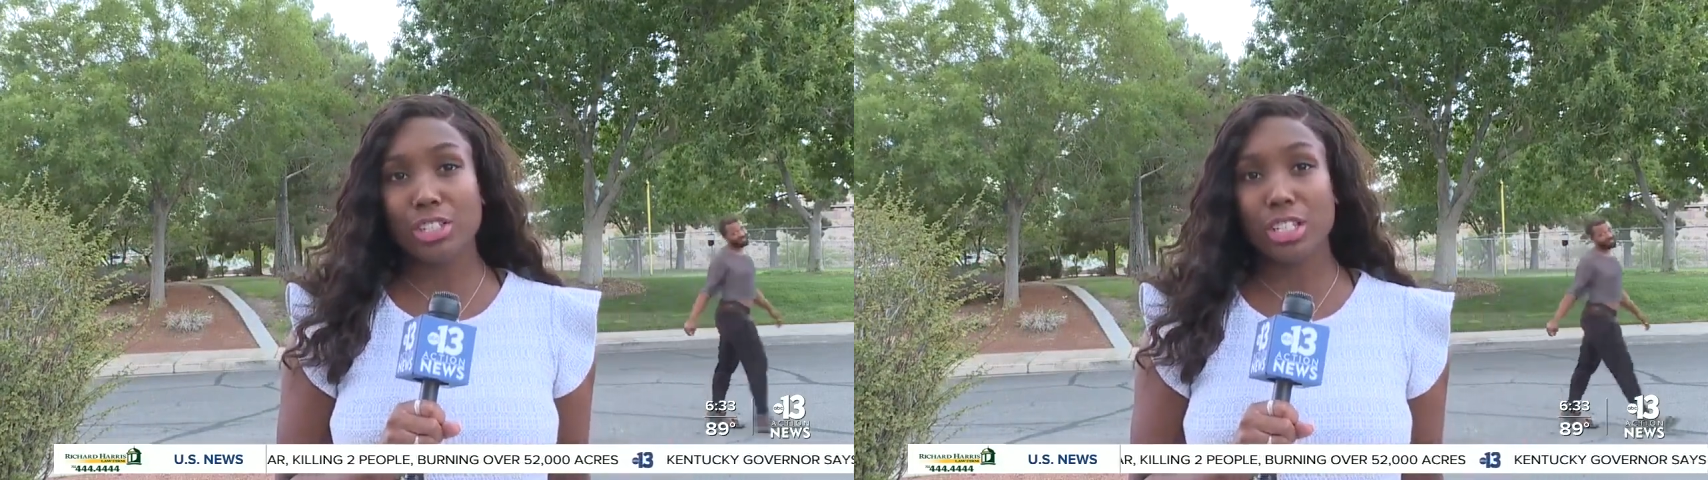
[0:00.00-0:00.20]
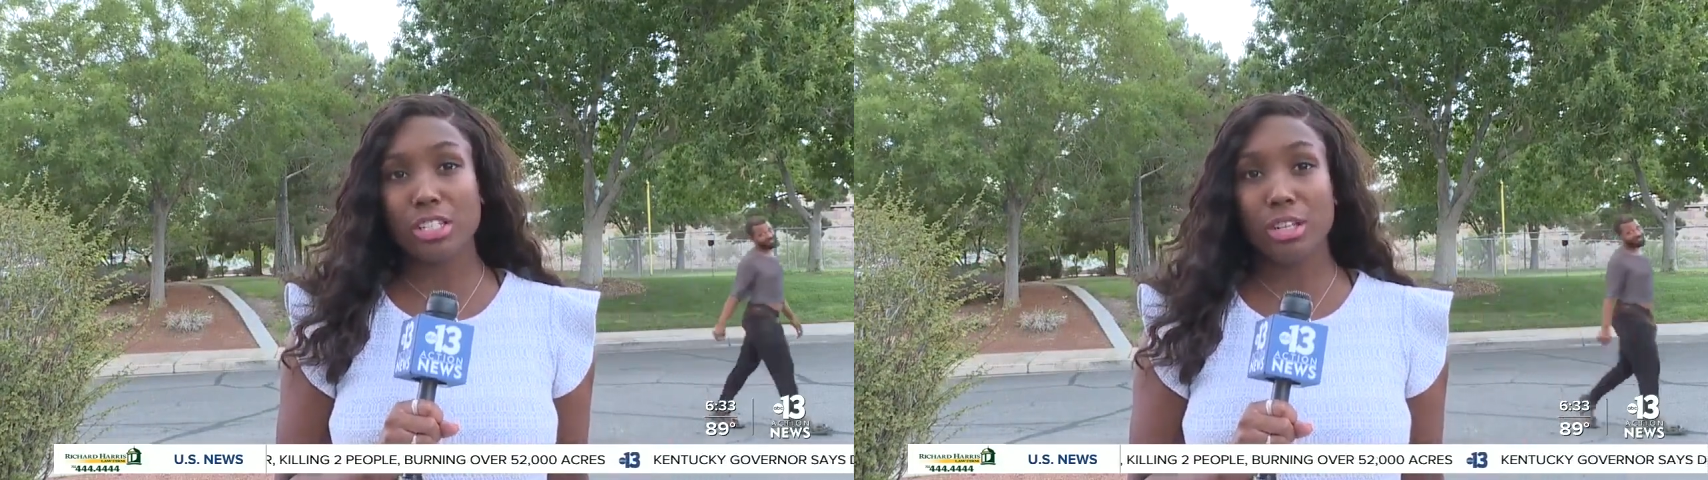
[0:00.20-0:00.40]

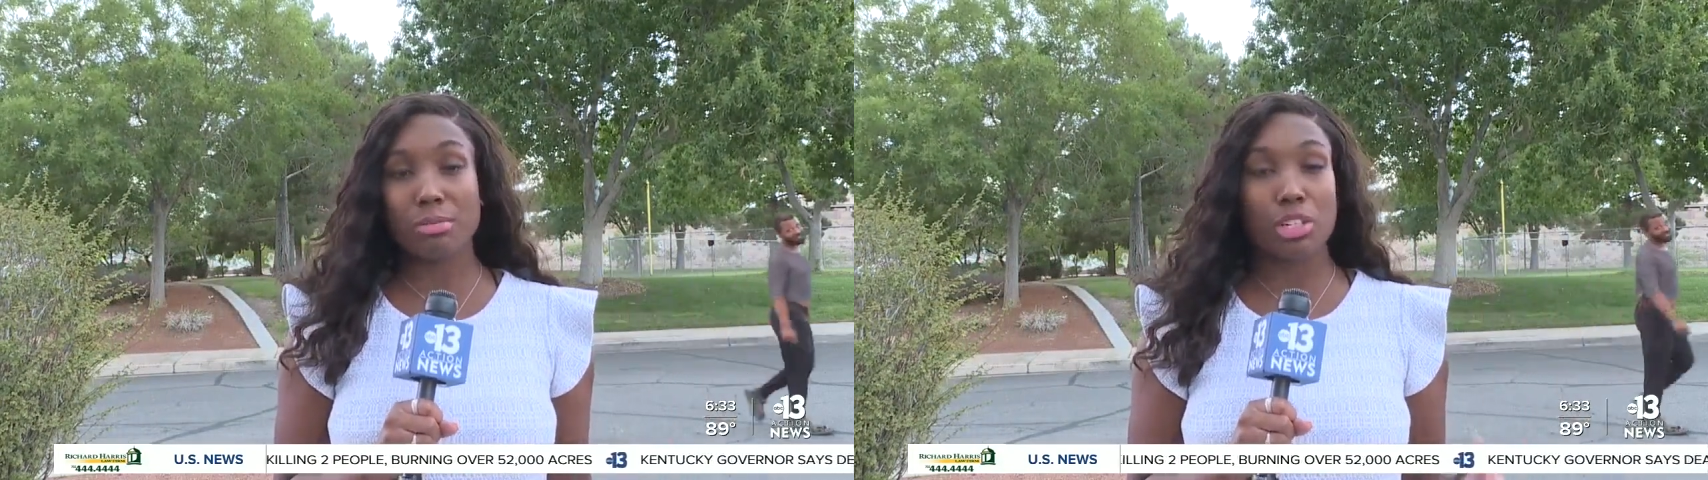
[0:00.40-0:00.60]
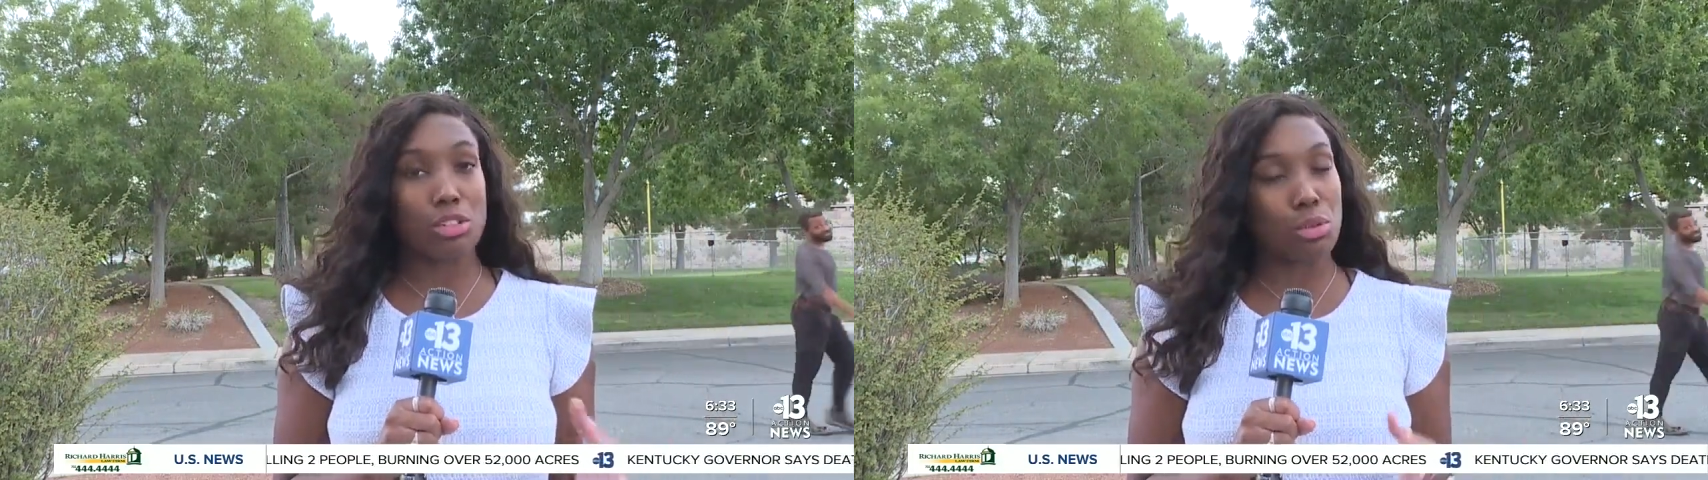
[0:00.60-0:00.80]

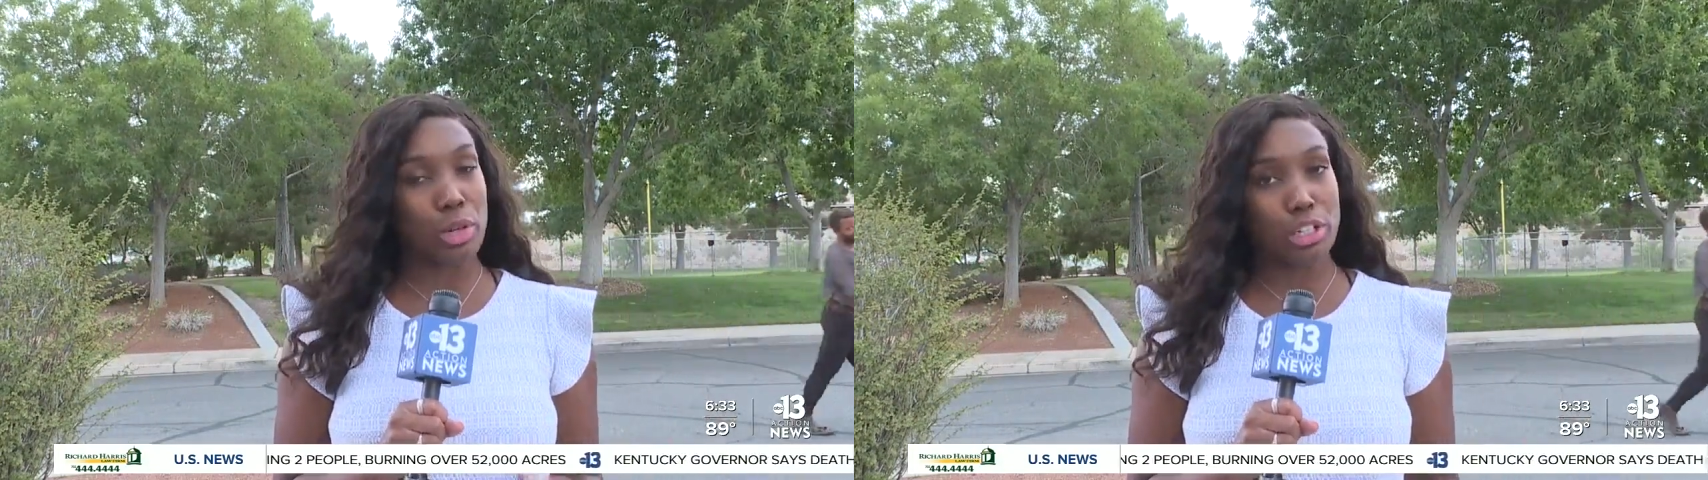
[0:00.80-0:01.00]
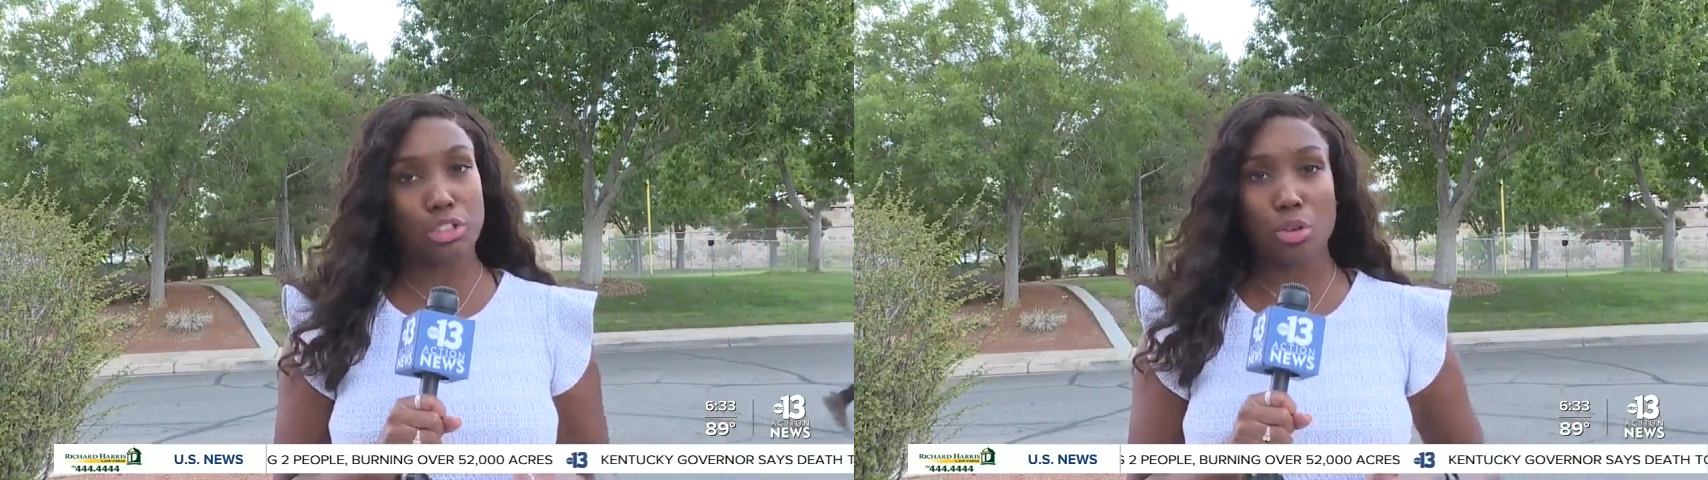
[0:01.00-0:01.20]
systems
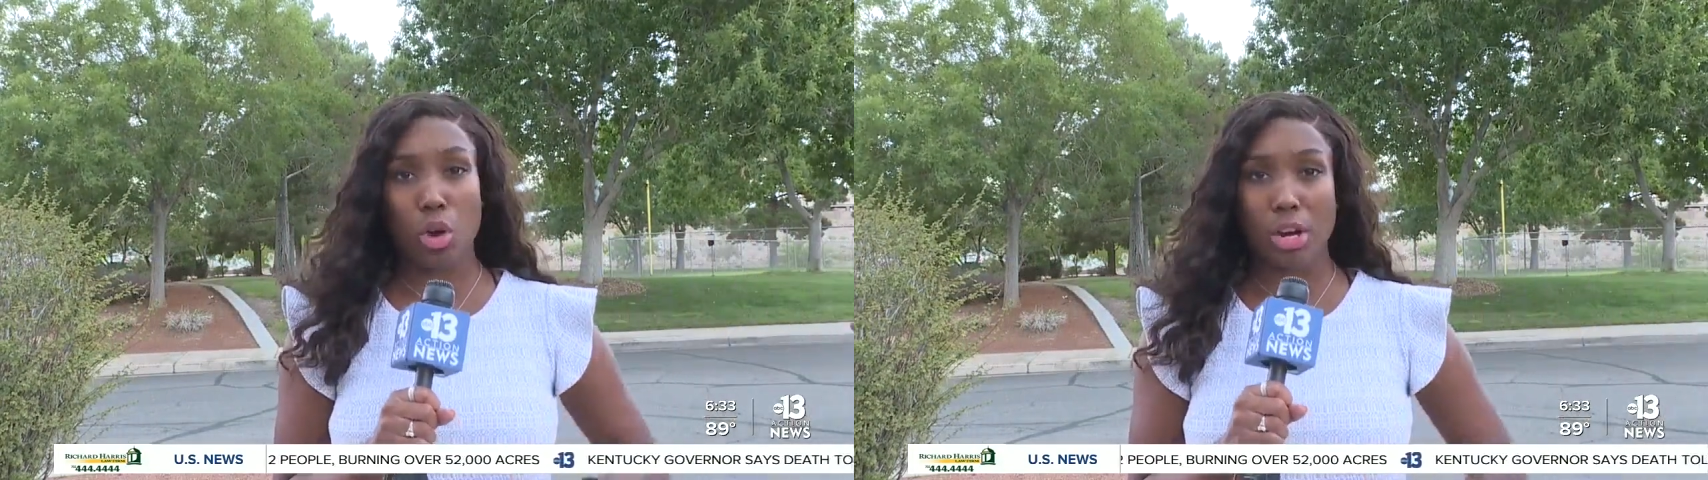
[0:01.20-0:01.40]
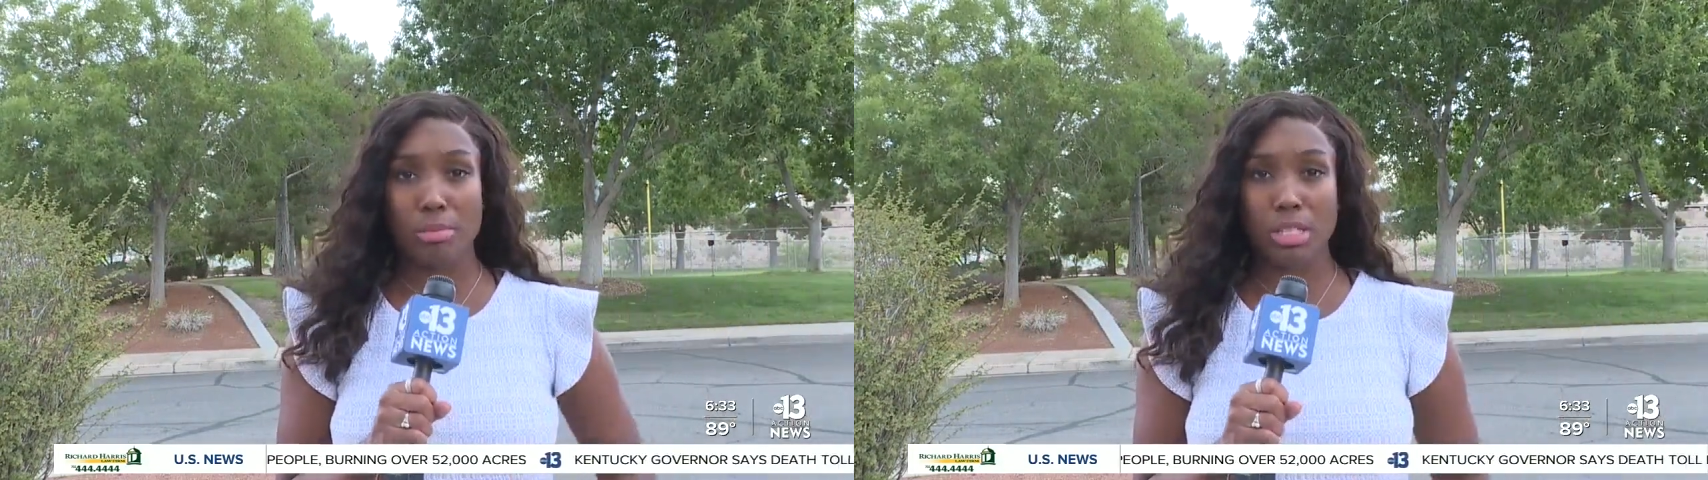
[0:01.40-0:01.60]
during
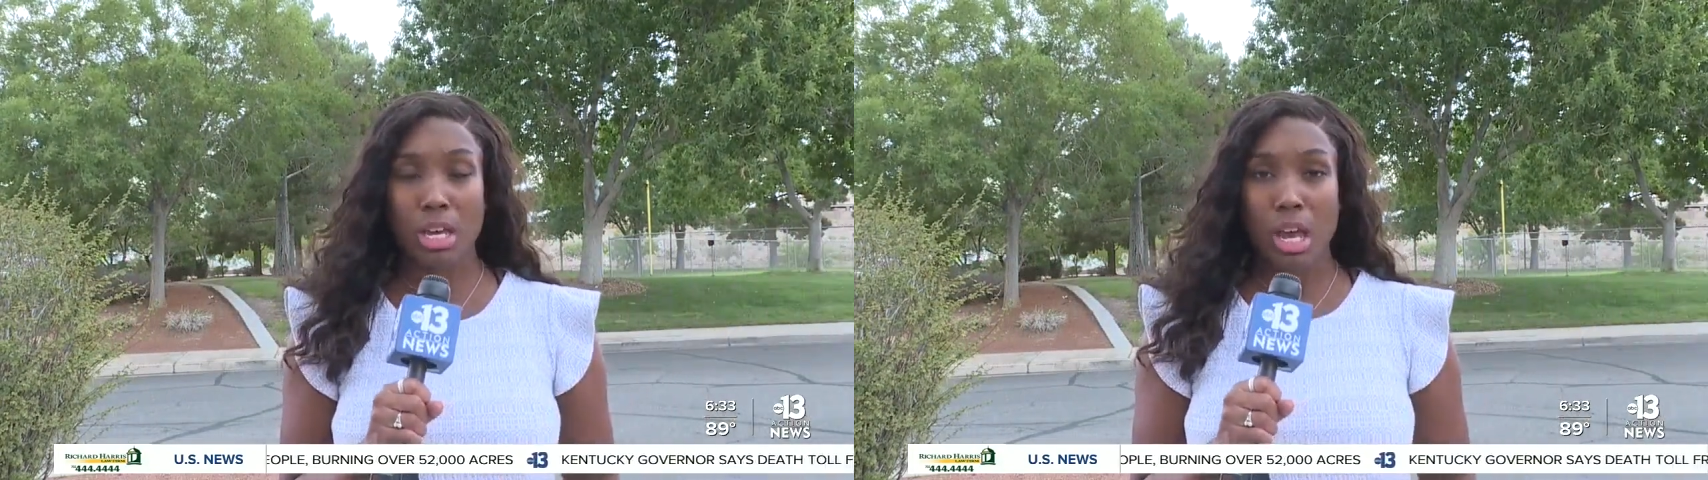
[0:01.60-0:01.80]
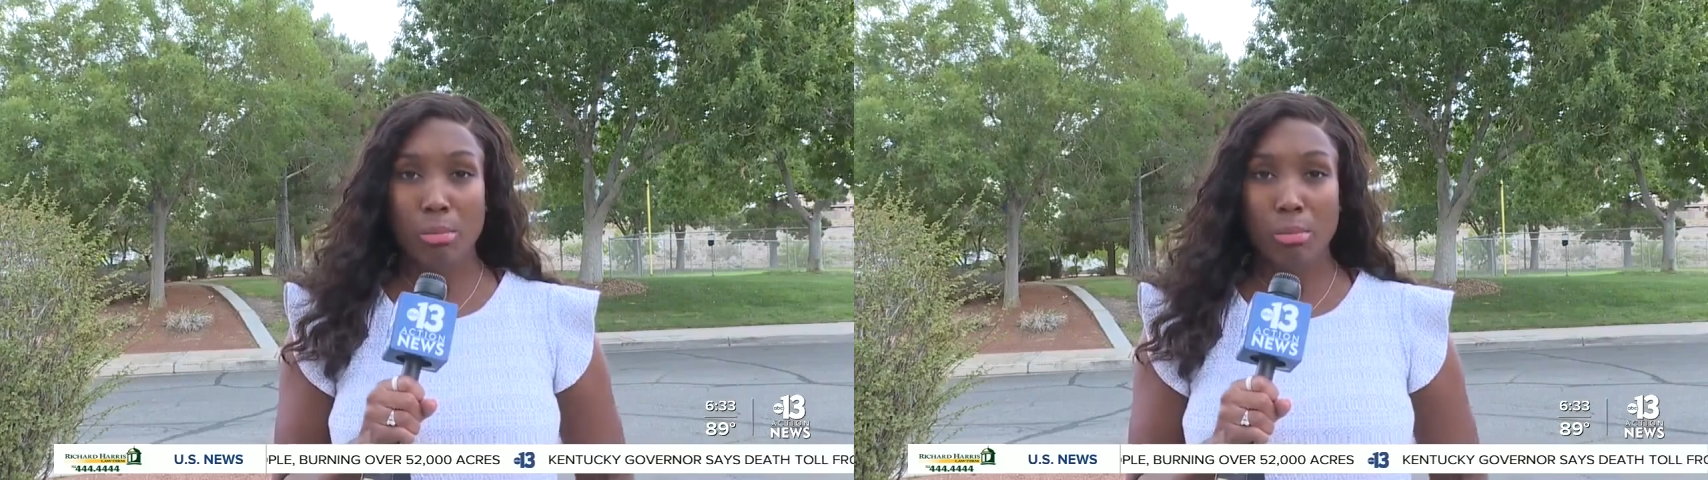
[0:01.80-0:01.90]
storms.